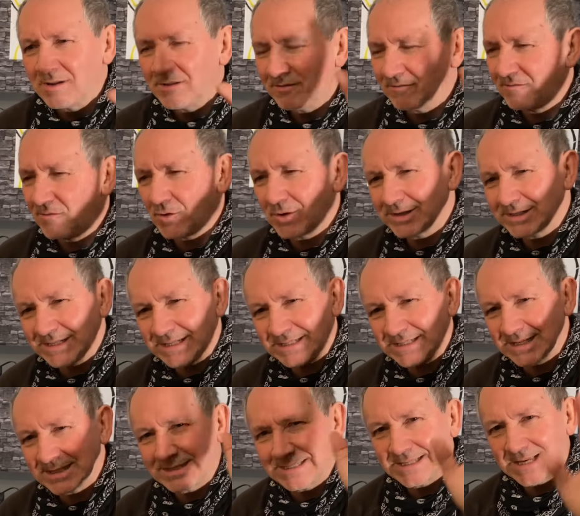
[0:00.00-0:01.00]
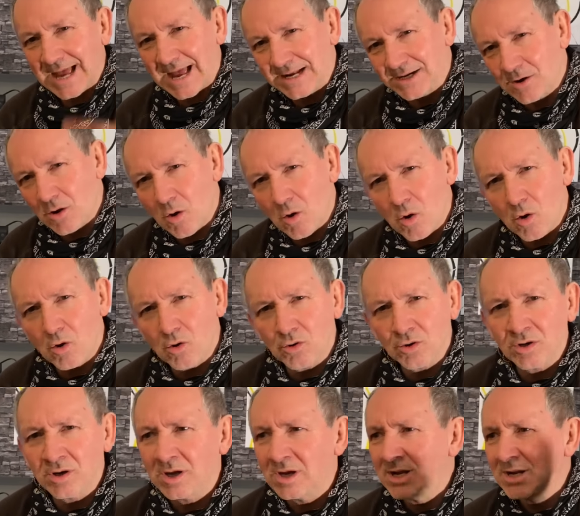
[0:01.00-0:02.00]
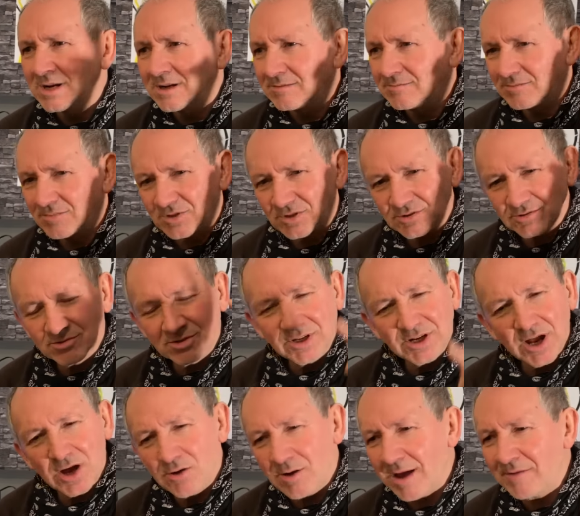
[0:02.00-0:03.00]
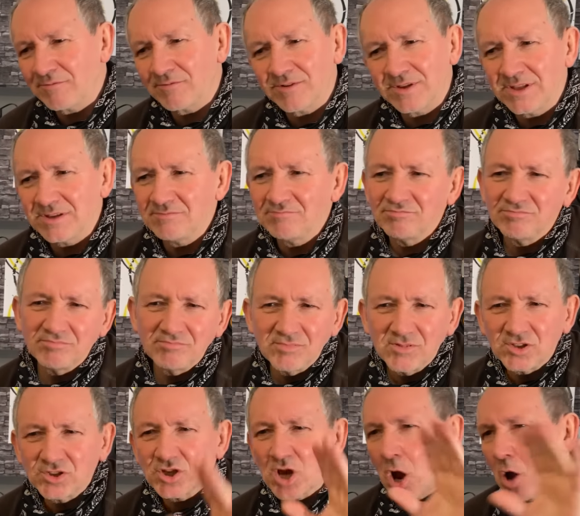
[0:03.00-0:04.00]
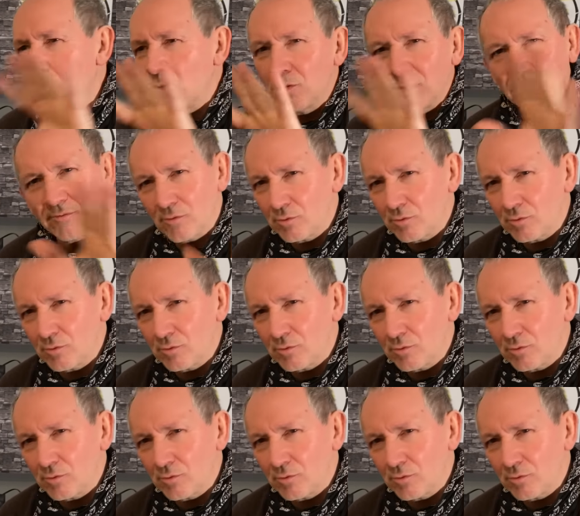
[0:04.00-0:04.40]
The voices are dead on. The tone of